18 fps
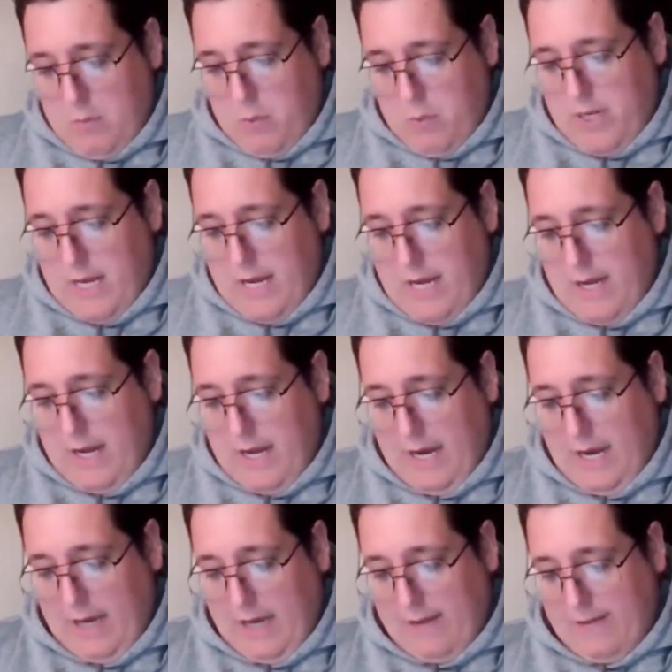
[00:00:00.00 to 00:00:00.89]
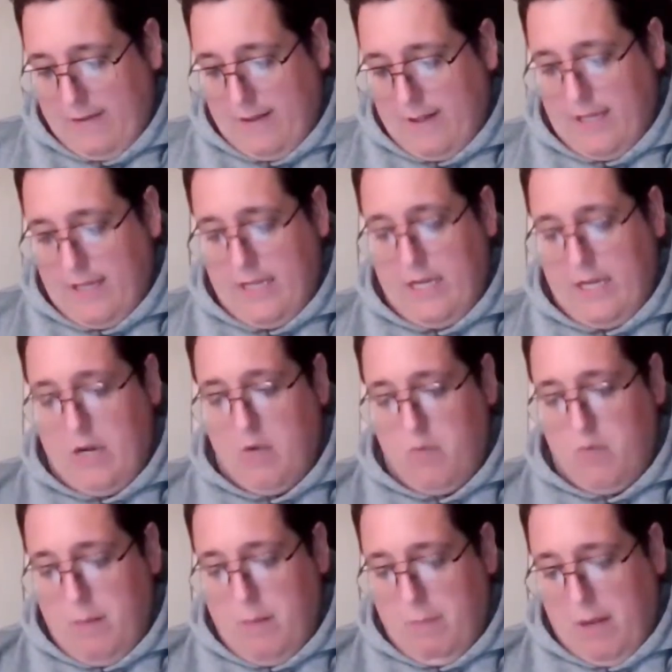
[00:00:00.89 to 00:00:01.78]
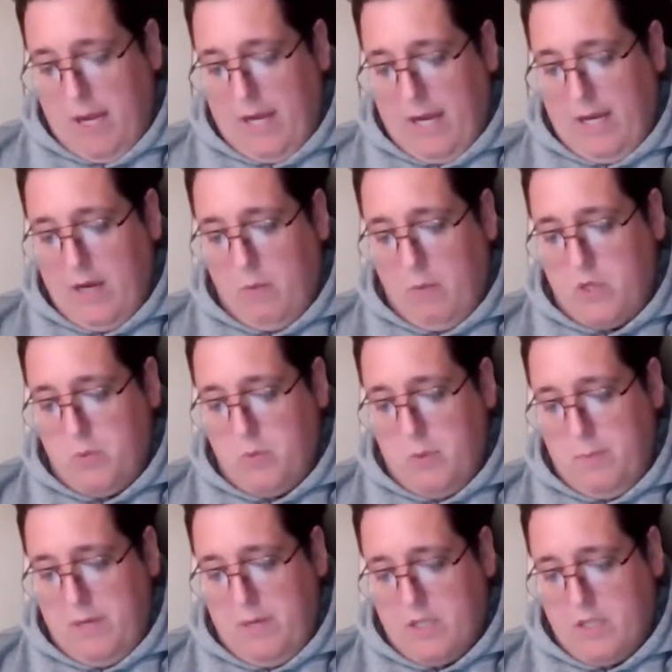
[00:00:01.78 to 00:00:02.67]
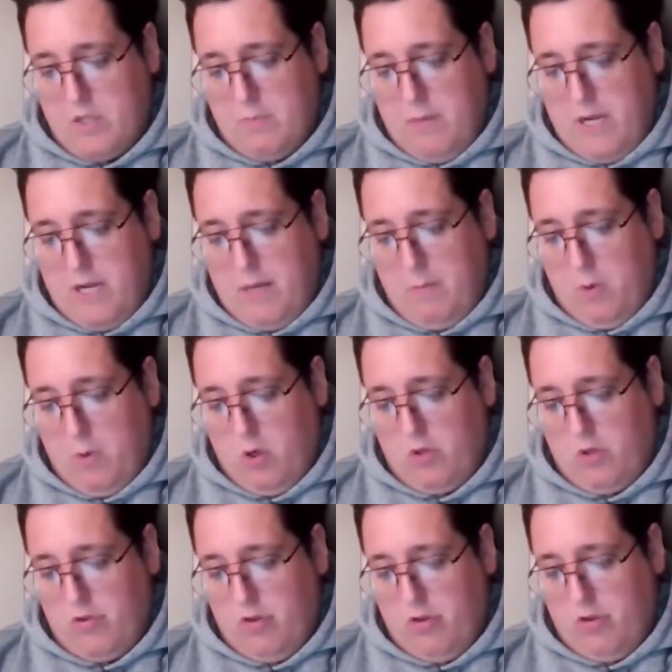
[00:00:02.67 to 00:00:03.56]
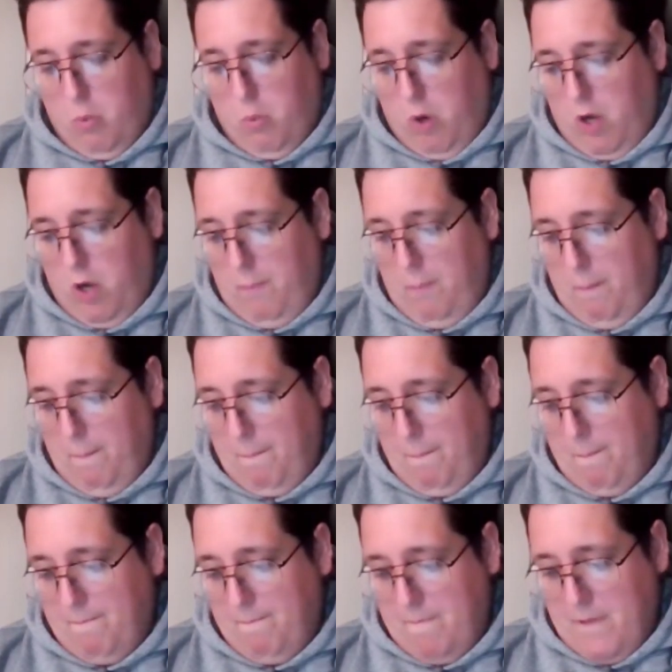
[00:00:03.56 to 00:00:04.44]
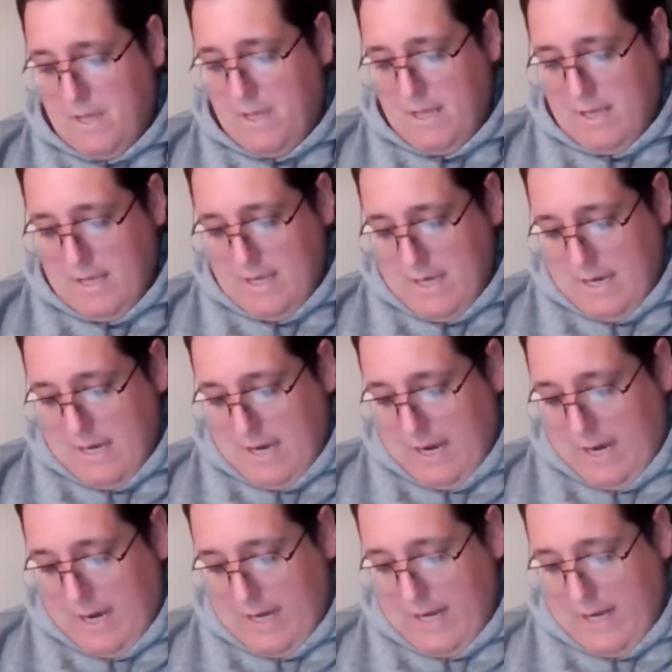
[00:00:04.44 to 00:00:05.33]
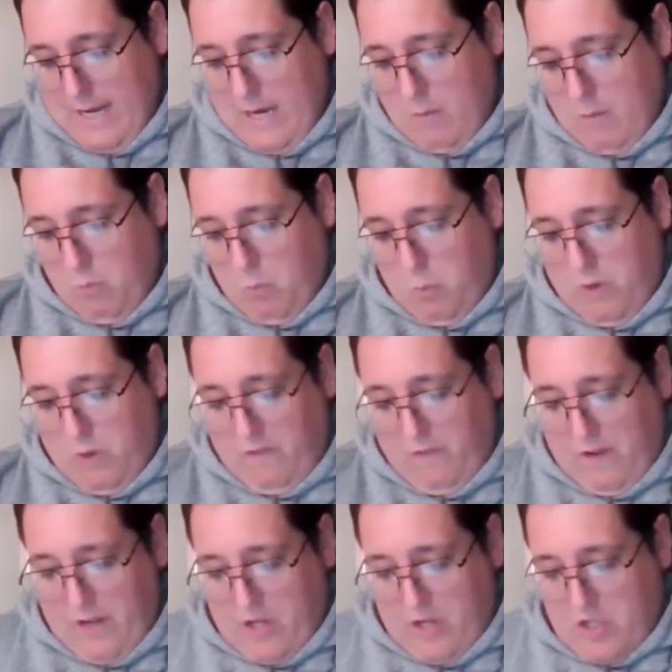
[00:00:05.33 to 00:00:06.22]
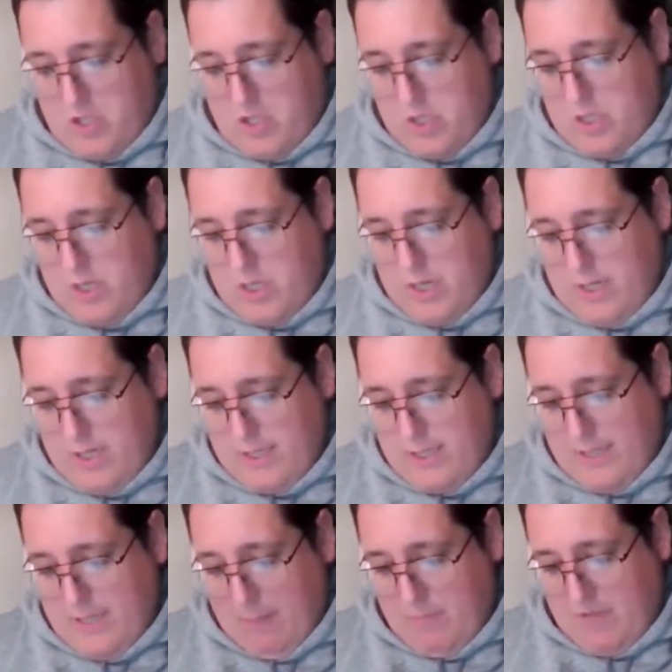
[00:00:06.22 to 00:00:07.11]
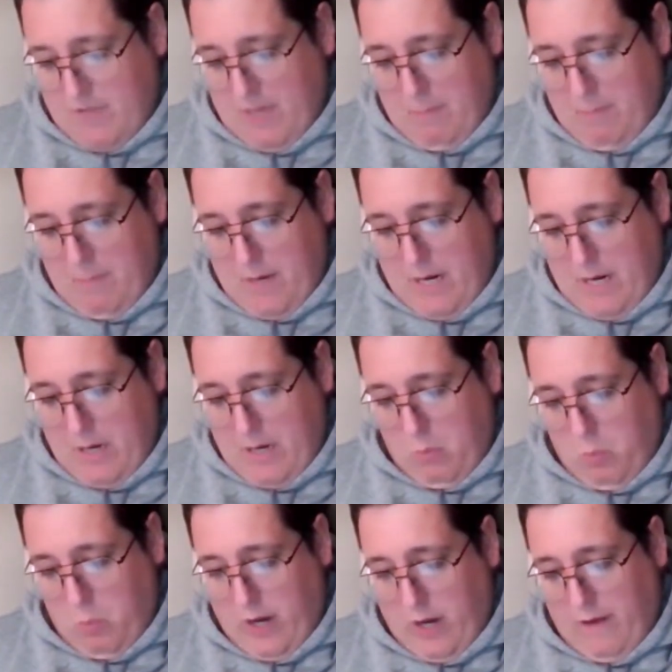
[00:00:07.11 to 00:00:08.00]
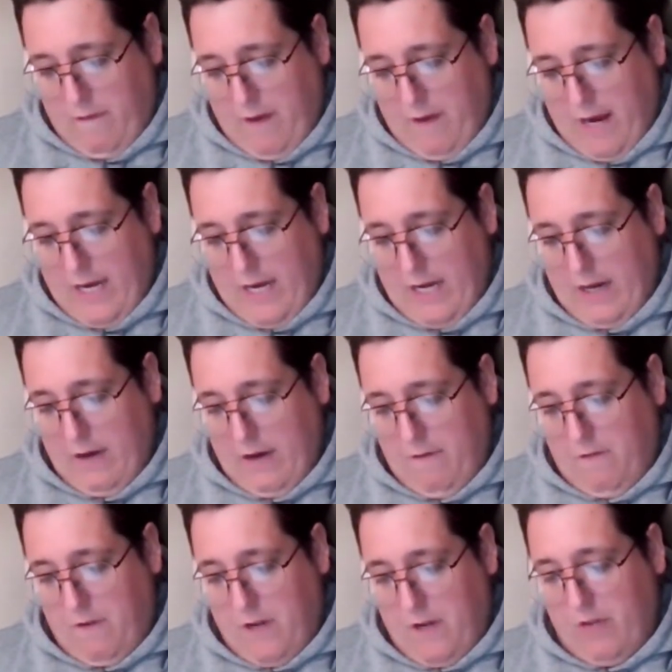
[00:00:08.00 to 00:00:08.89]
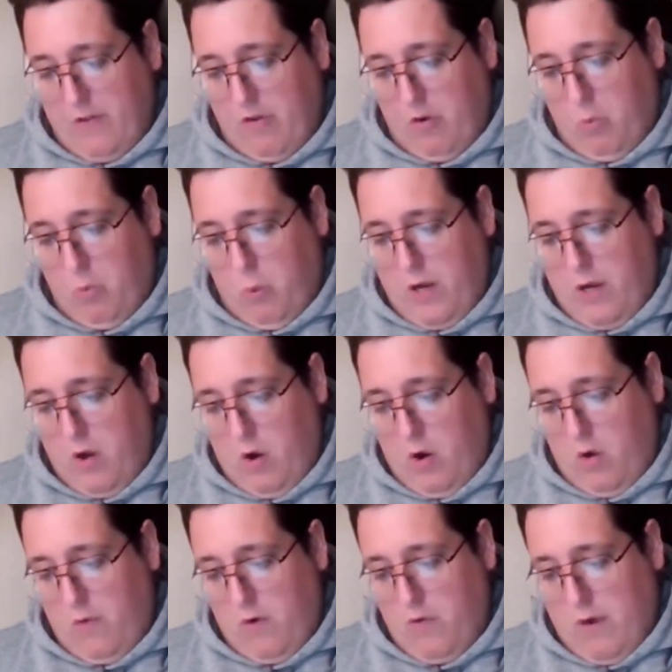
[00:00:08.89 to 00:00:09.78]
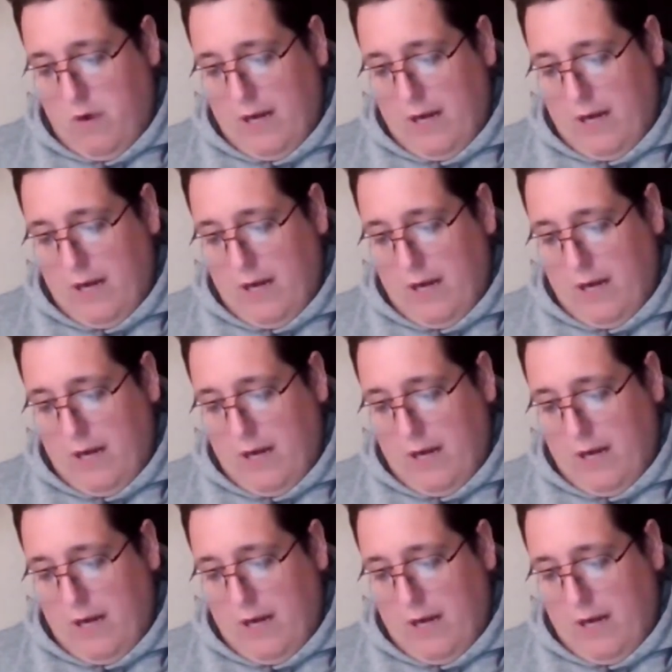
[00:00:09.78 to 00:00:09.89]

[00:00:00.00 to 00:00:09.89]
We then had the replay, which we beat Spennymoor 2-1. And then we finished September with a 3-2 win over